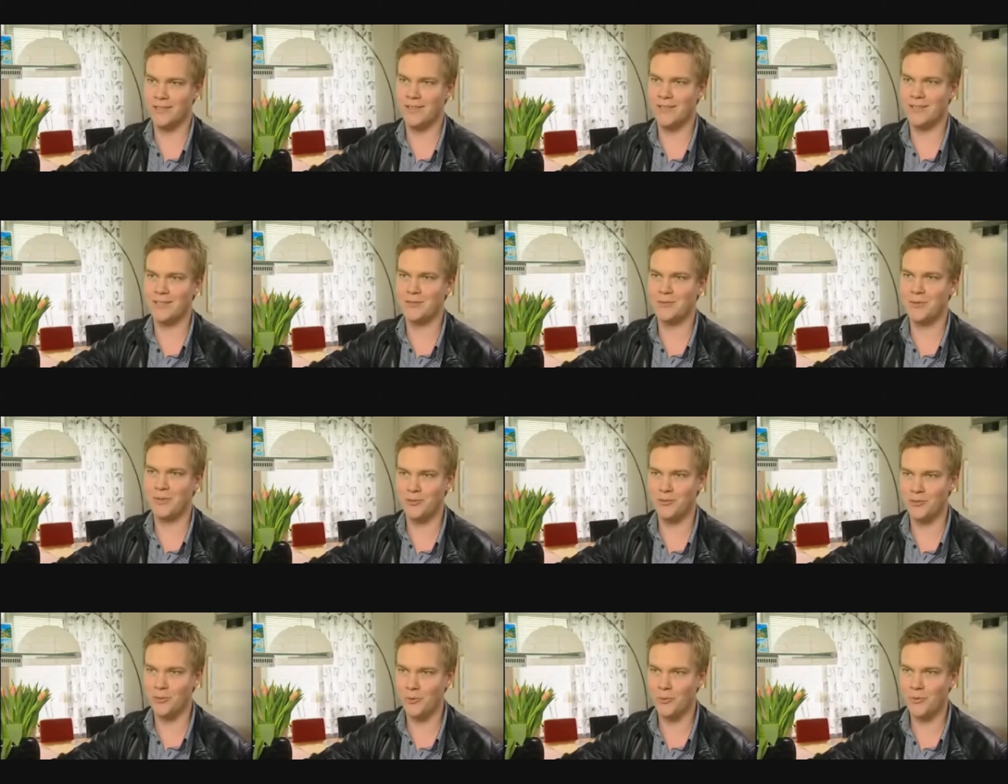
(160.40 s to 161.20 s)
that's
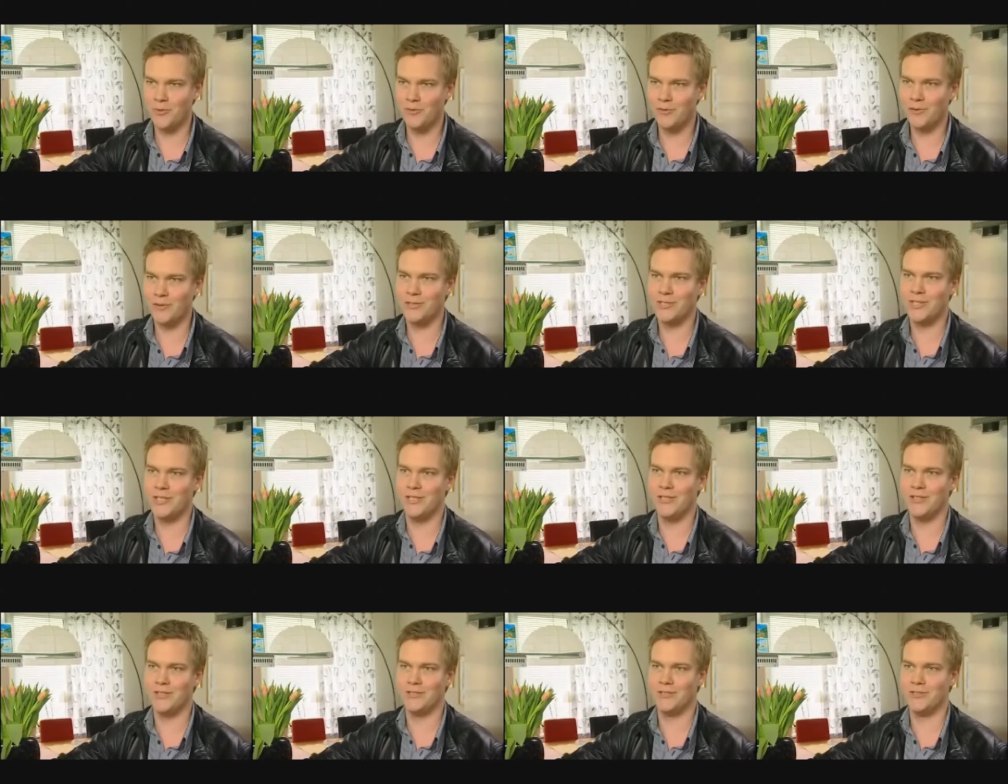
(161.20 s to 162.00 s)
quite normal for a
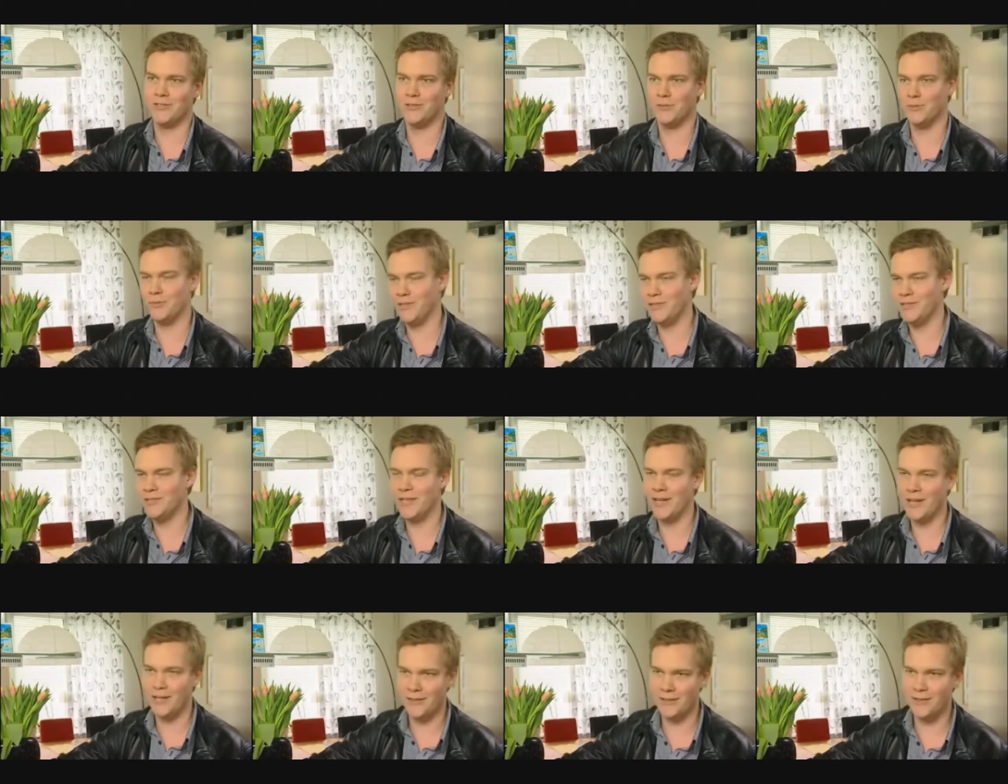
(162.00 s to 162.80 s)
teenager to be
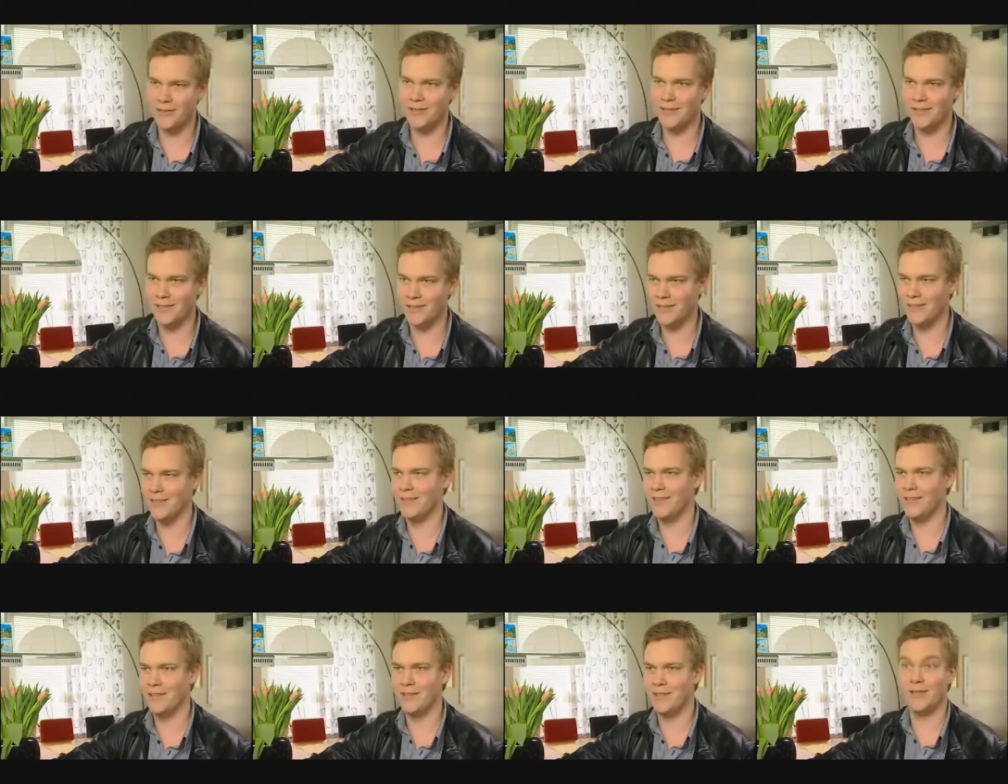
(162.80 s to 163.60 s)
tired and
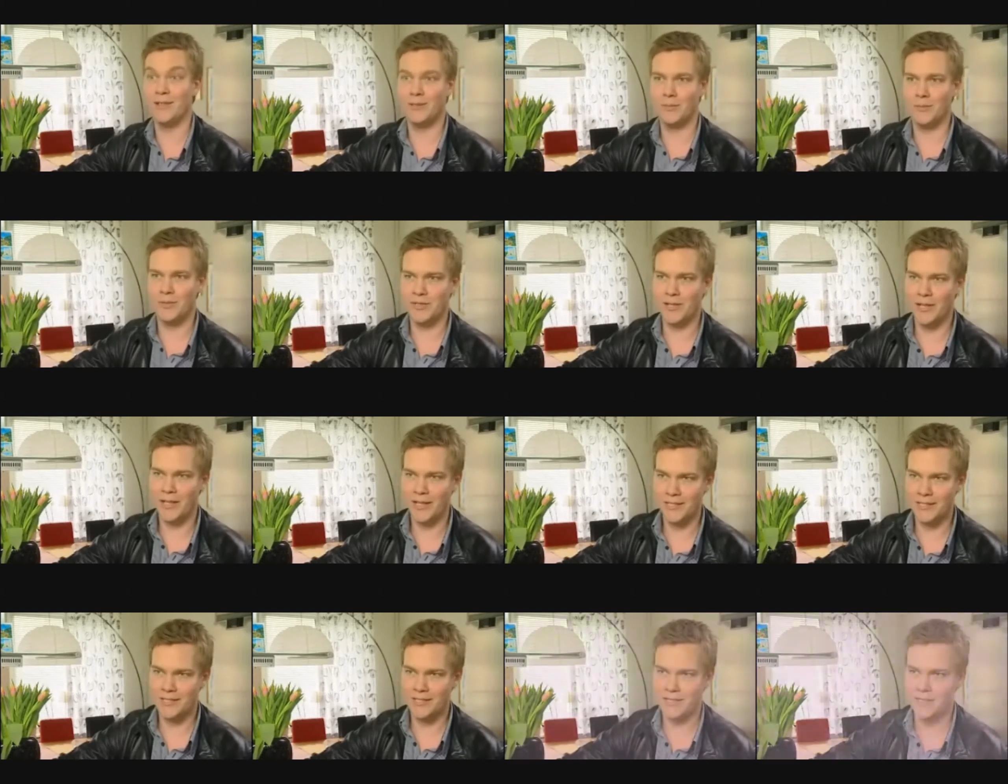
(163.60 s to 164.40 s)
a little bit
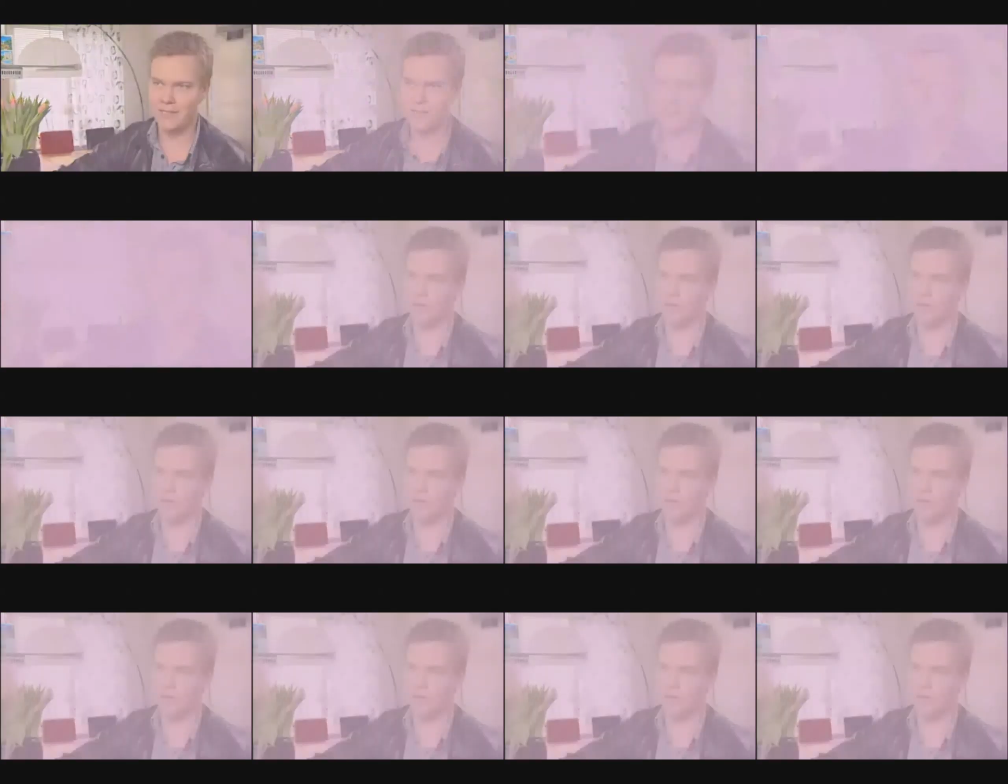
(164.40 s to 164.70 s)
lazy.